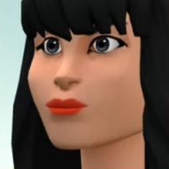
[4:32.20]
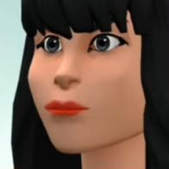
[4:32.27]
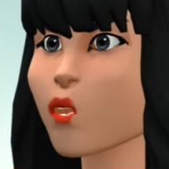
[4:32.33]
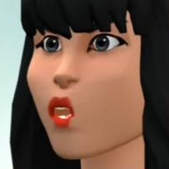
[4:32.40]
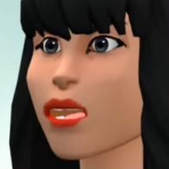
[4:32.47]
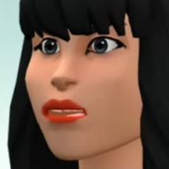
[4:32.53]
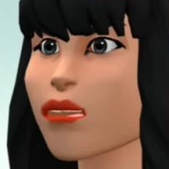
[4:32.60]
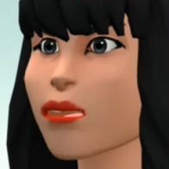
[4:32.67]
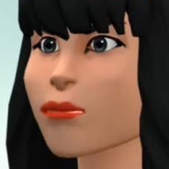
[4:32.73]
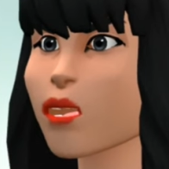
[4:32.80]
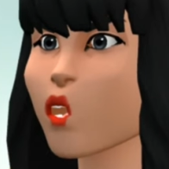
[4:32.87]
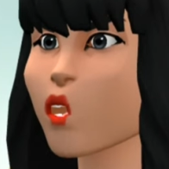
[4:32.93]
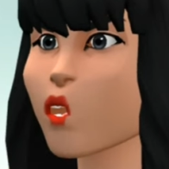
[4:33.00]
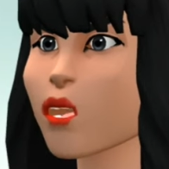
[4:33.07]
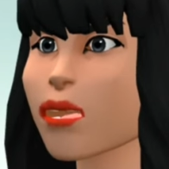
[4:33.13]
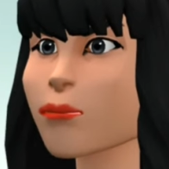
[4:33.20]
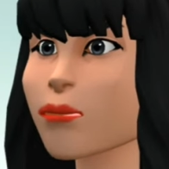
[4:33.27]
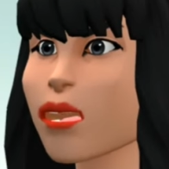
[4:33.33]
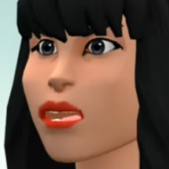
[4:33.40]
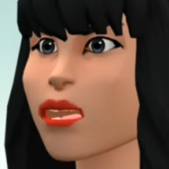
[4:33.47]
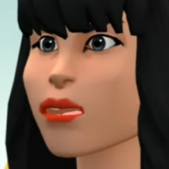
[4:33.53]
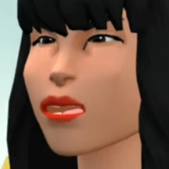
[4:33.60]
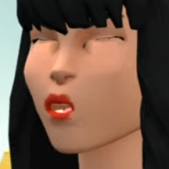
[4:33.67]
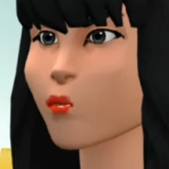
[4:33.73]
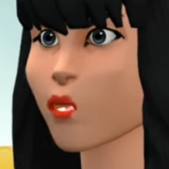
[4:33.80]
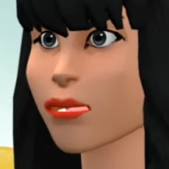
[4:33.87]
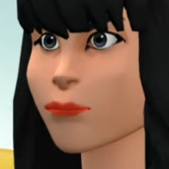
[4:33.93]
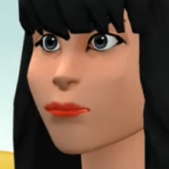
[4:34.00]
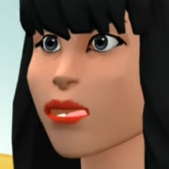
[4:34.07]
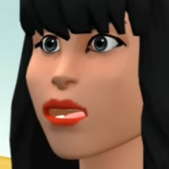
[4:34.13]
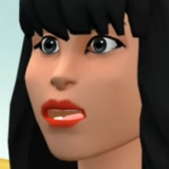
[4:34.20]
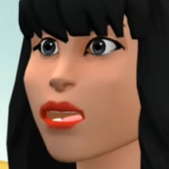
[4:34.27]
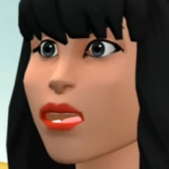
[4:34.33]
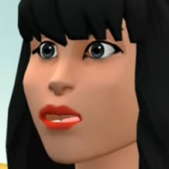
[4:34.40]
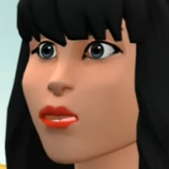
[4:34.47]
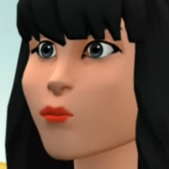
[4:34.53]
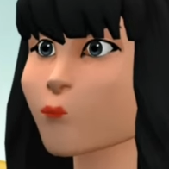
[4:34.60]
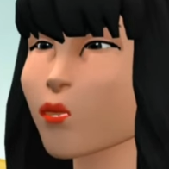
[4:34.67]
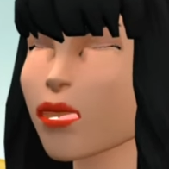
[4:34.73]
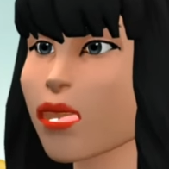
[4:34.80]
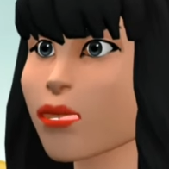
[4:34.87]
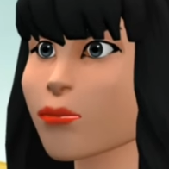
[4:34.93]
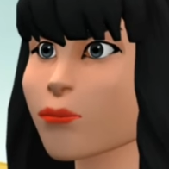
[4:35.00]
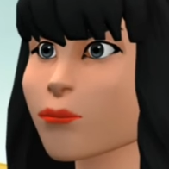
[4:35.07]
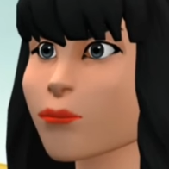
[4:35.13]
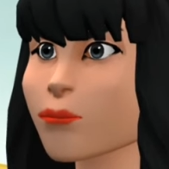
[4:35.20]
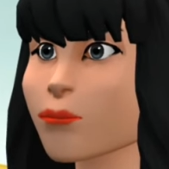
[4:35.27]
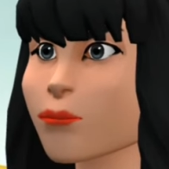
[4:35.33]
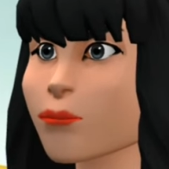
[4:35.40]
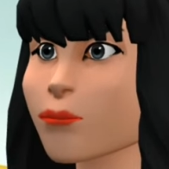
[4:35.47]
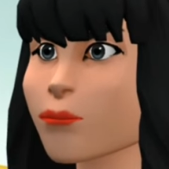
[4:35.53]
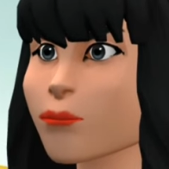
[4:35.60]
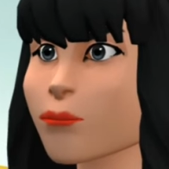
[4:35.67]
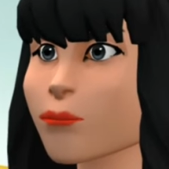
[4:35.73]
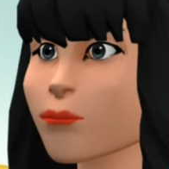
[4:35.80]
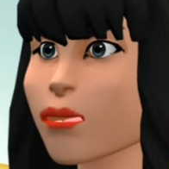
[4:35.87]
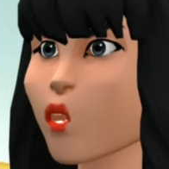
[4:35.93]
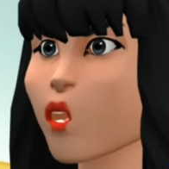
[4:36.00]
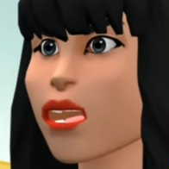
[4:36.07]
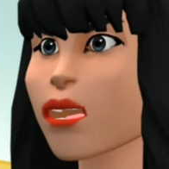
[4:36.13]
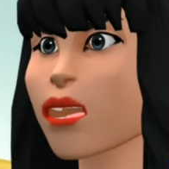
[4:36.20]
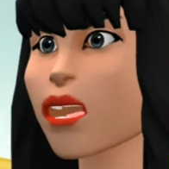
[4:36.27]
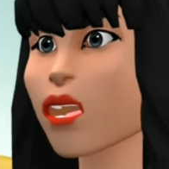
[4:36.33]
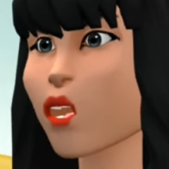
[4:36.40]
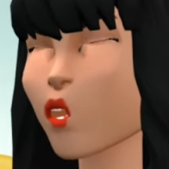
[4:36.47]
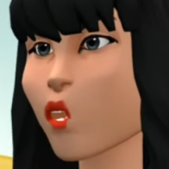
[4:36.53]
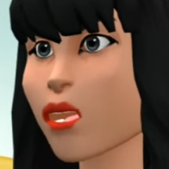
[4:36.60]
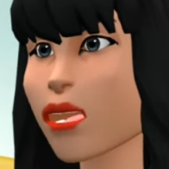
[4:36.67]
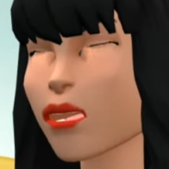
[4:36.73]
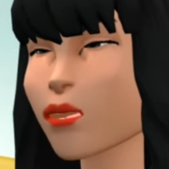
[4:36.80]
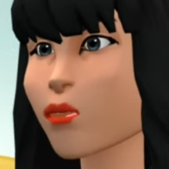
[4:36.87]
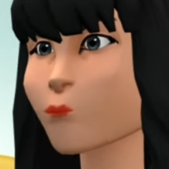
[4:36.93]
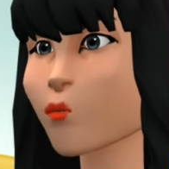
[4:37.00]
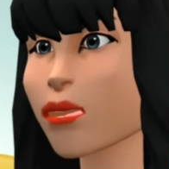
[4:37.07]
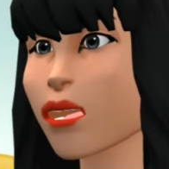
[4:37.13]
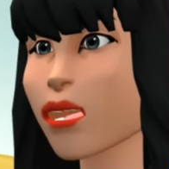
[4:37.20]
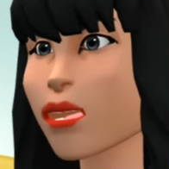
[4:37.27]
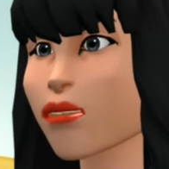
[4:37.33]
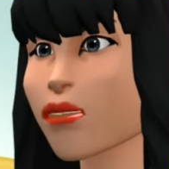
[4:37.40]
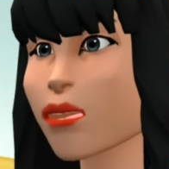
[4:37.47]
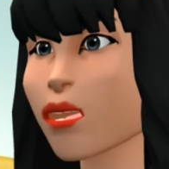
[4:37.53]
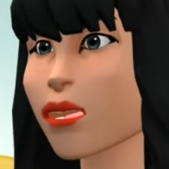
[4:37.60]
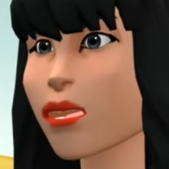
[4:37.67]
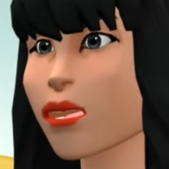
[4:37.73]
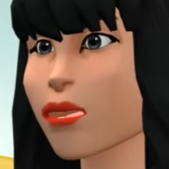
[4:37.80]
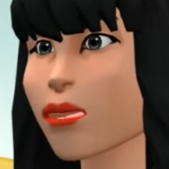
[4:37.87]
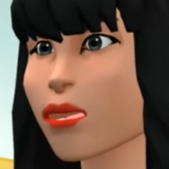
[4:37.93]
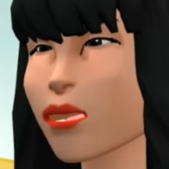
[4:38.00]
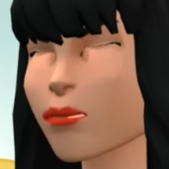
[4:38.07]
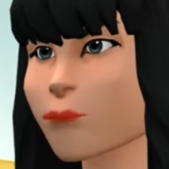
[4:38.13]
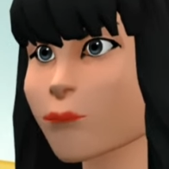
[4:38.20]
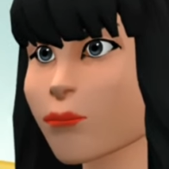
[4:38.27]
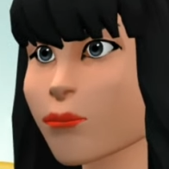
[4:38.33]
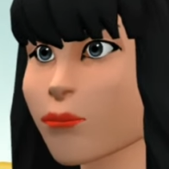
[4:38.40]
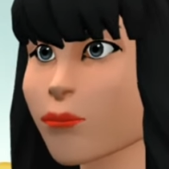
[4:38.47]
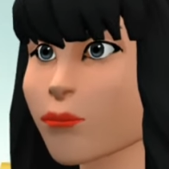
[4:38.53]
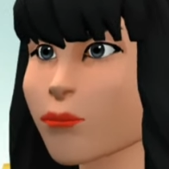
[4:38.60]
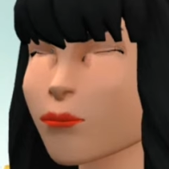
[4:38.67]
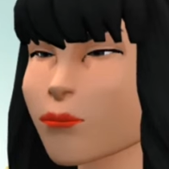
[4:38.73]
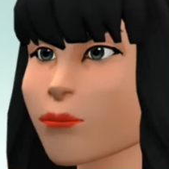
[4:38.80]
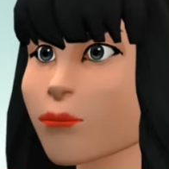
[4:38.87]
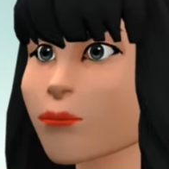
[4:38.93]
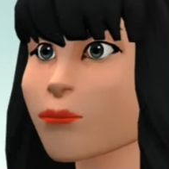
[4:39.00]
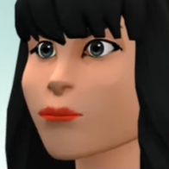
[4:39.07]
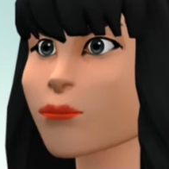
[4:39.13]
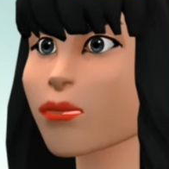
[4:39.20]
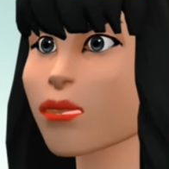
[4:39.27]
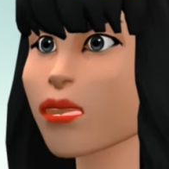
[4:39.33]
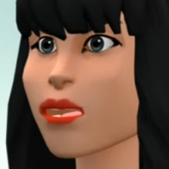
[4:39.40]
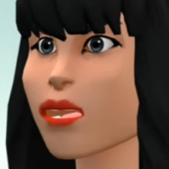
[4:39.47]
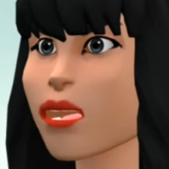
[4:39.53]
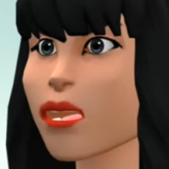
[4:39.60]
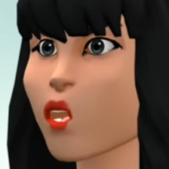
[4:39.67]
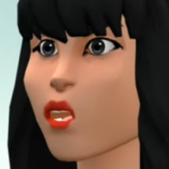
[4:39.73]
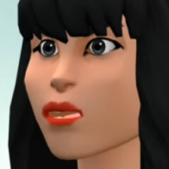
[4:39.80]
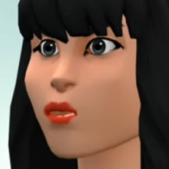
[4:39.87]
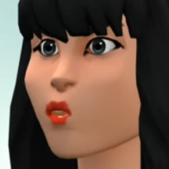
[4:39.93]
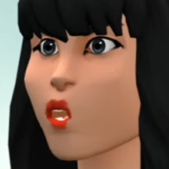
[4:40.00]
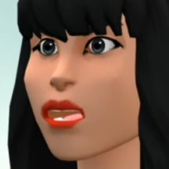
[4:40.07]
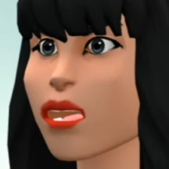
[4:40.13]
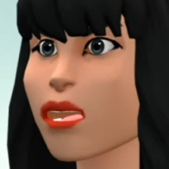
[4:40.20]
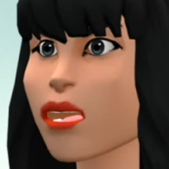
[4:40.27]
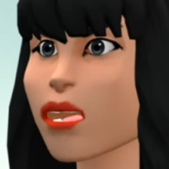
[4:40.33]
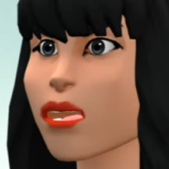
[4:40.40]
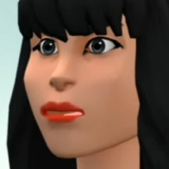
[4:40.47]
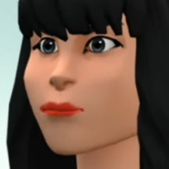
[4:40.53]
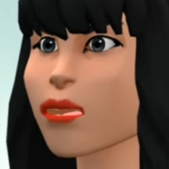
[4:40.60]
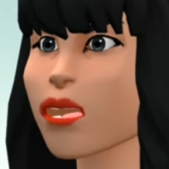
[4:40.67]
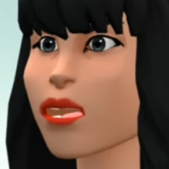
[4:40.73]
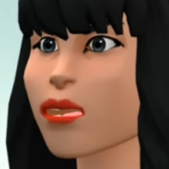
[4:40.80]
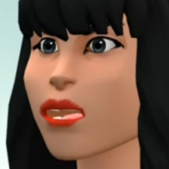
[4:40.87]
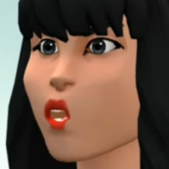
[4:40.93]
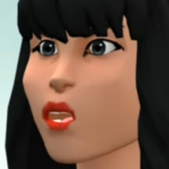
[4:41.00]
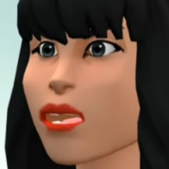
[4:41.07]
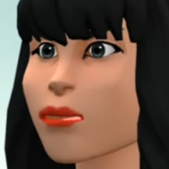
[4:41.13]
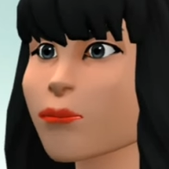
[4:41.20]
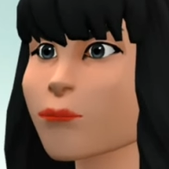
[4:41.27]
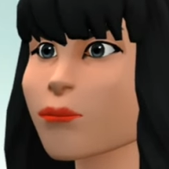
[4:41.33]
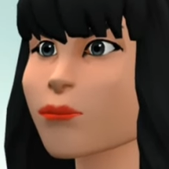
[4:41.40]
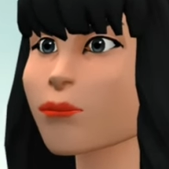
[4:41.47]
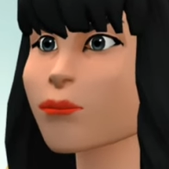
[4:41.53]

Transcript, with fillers: You have up to three minutes to prepare the roleplay. You will start the roleplay after that time. I'll let you know when three minutes are up.